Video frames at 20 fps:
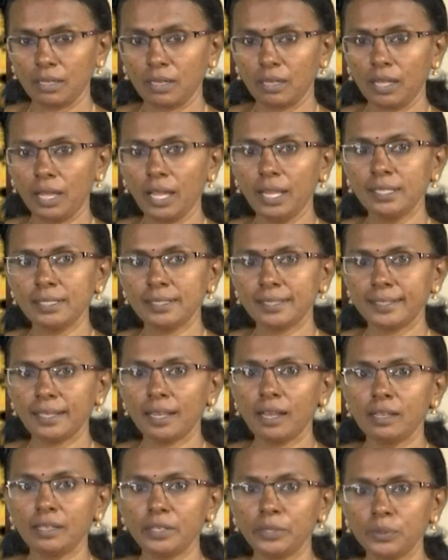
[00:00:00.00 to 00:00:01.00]
and
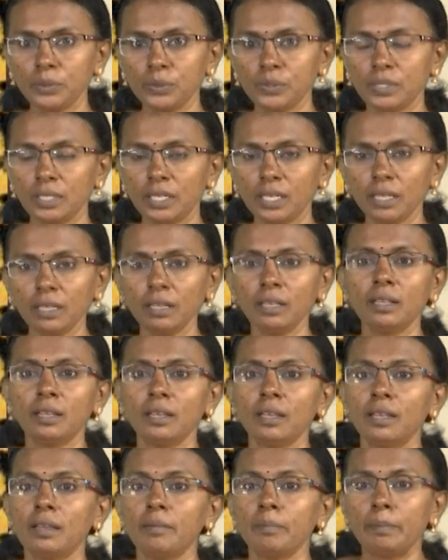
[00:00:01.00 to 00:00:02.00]
start using
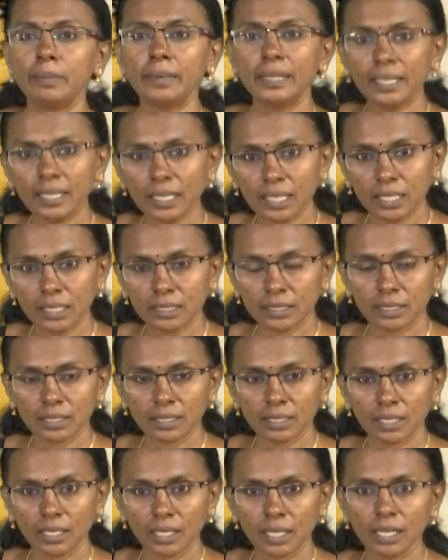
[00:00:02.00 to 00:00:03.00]
please
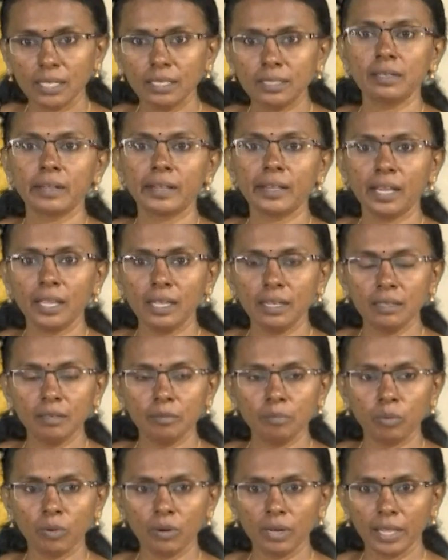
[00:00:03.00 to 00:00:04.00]
and kind
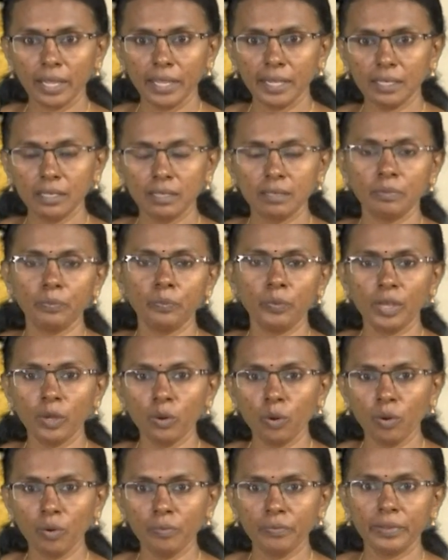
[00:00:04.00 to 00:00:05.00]
polite way
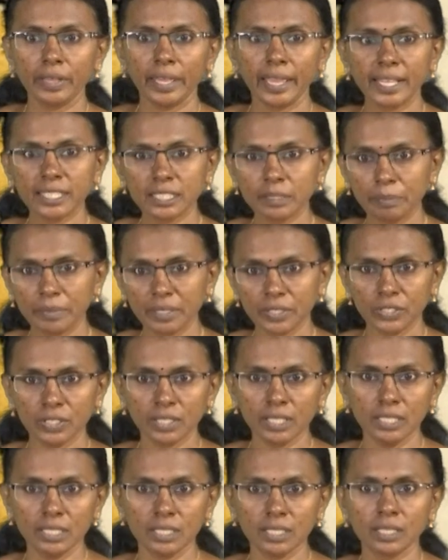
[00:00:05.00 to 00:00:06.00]
of
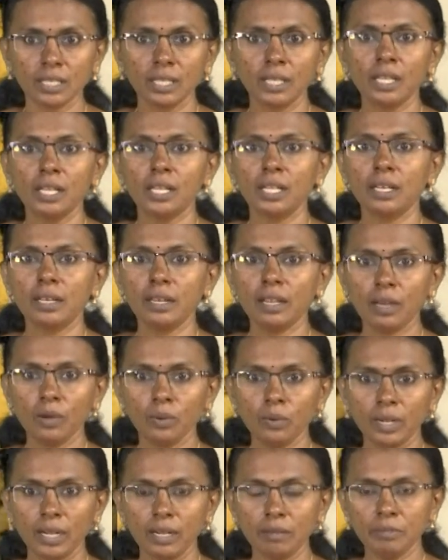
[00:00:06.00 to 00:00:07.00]
expressions.
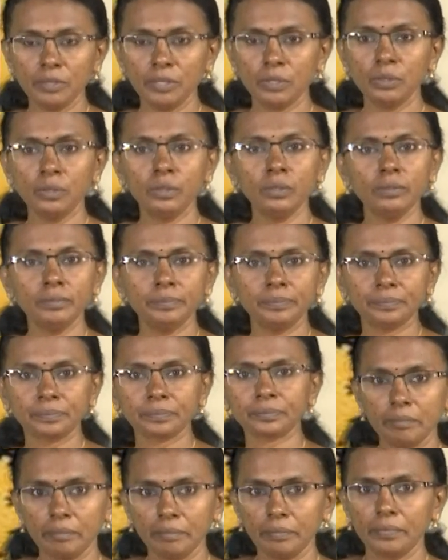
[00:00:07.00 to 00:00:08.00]
Now, come to
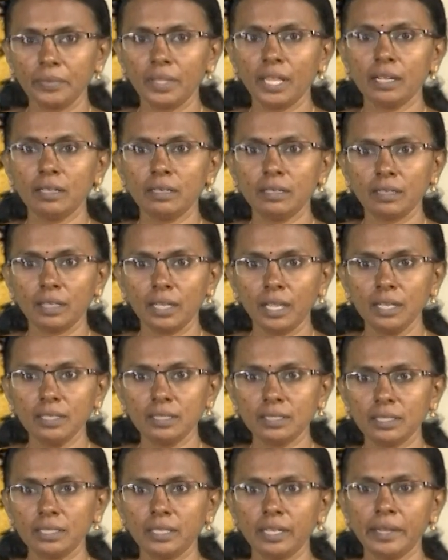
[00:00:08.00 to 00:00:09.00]
that
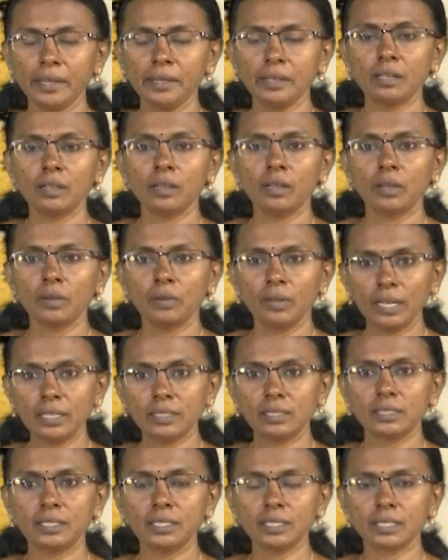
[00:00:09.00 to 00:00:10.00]
incident let
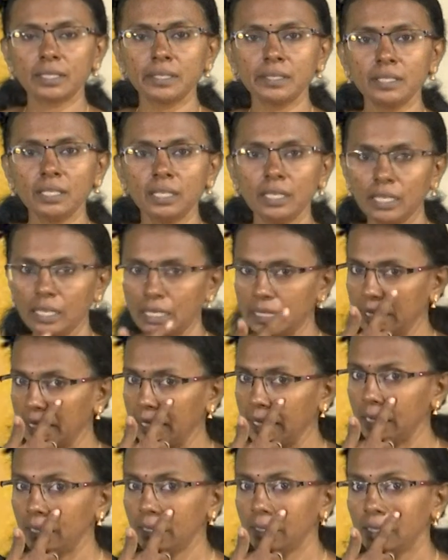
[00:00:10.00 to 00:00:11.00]
us discuss in
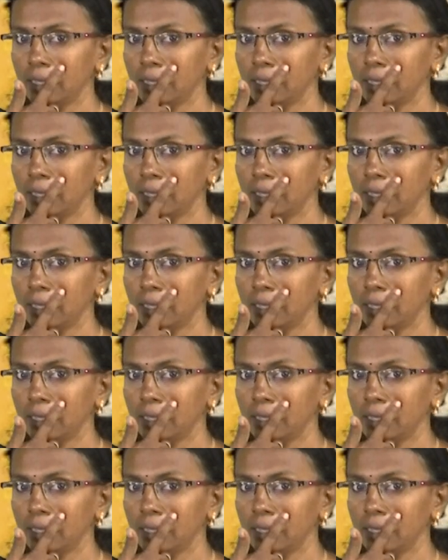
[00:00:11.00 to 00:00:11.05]
detail